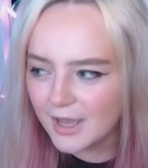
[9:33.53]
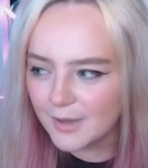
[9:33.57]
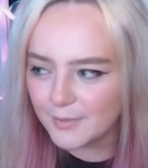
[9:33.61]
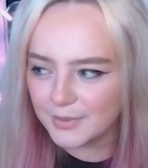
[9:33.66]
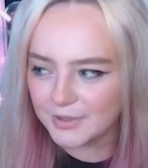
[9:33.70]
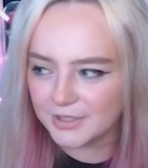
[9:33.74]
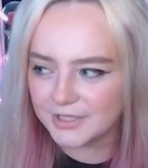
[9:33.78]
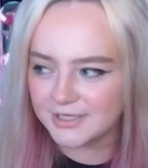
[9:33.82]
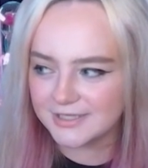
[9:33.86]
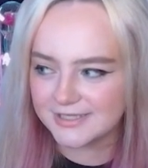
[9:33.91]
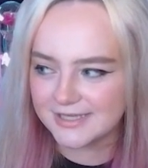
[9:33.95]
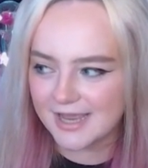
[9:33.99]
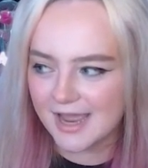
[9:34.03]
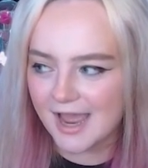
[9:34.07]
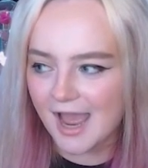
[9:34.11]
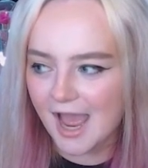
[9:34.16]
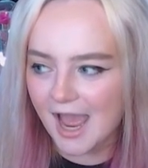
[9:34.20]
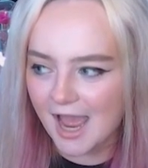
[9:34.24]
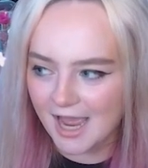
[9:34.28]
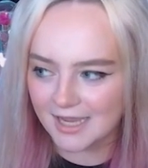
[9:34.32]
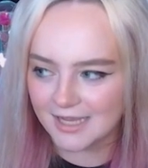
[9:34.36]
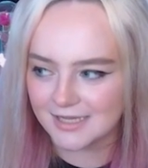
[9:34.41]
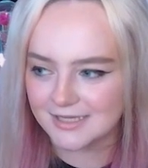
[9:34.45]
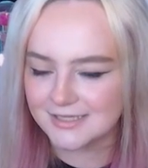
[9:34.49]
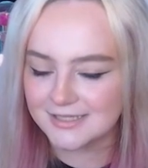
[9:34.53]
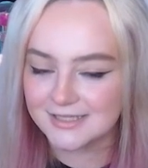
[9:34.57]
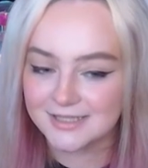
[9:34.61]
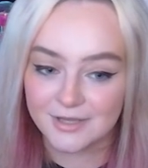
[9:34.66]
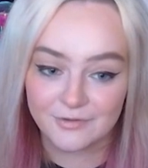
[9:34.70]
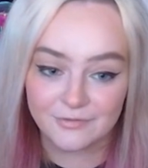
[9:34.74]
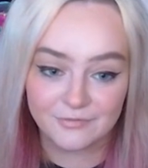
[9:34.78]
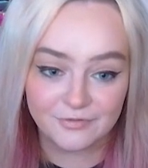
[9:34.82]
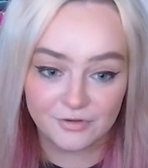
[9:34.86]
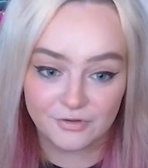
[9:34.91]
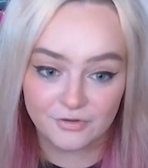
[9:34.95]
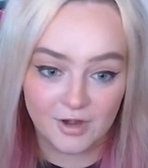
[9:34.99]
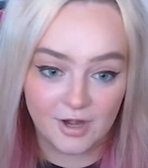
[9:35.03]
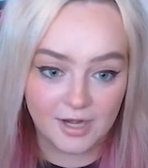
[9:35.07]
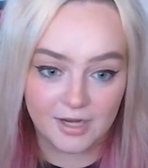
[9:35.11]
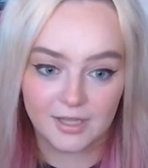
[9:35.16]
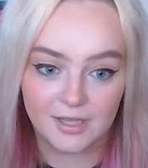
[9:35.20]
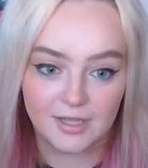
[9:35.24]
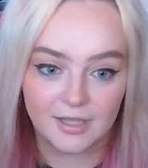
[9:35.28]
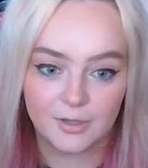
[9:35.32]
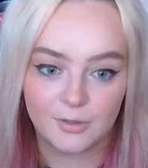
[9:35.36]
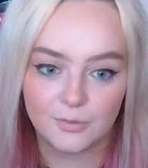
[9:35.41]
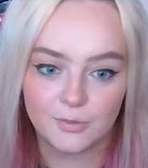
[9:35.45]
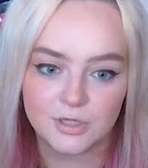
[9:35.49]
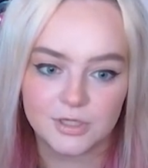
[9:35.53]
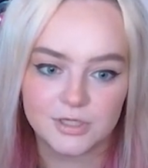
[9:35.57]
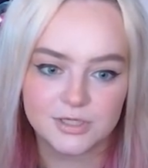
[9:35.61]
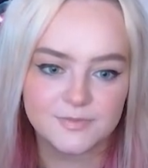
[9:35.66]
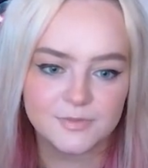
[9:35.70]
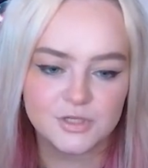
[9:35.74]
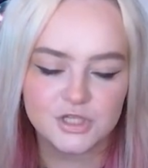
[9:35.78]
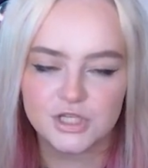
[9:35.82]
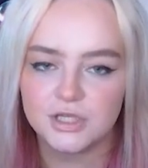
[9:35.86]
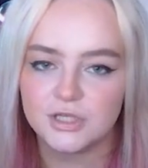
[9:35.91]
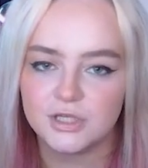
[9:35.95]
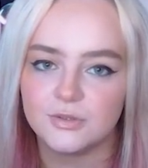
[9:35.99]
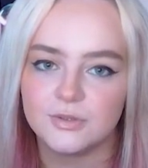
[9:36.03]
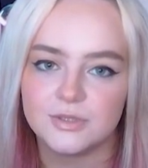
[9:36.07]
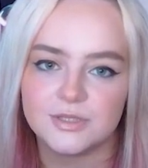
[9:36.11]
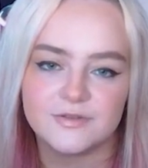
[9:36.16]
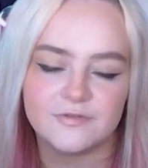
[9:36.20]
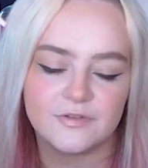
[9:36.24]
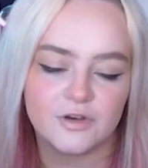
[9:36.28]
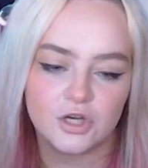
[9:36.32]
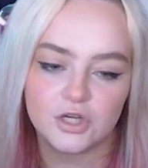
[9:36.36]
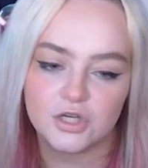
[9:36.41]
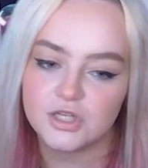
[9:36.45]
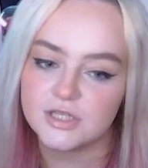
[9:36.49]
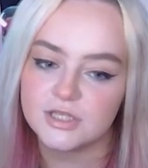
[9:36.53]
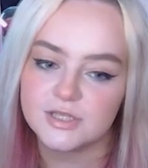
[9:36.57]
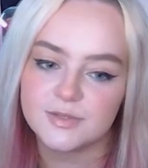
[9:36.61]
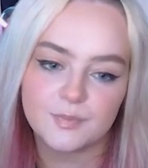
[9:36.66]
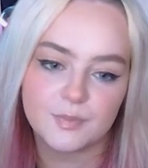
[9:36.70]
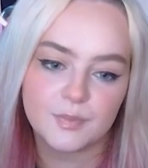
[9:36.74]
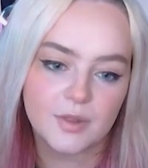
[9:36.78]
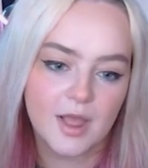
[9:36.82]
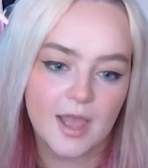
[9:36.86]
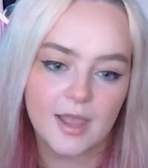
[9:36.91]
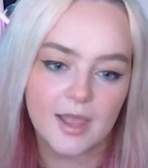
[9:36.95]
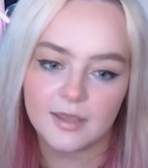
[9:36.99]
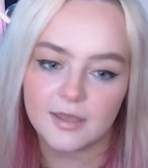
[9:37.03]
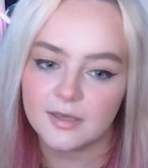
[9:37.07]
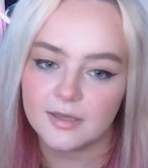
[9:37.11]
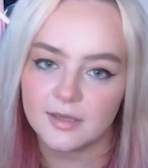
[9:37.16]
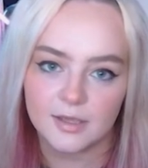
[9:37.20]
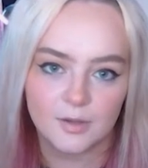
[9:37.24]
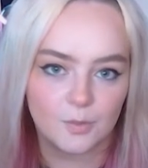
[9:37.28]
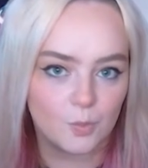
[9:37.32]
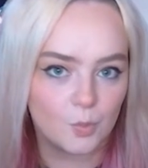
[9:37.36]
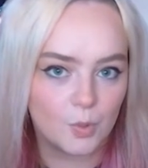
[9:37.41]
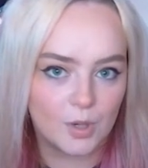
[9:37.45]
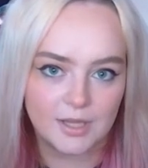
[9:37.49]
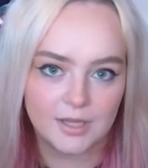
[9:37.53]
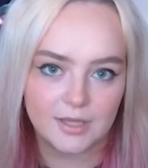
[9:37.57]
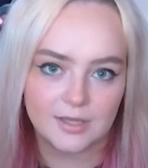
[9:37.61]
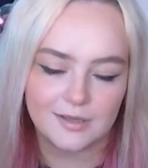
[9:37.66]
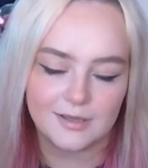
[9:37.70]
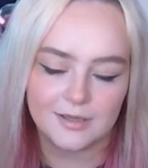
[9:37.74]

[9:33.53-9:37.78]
because it has that variety, whereas Machino is very just black and white.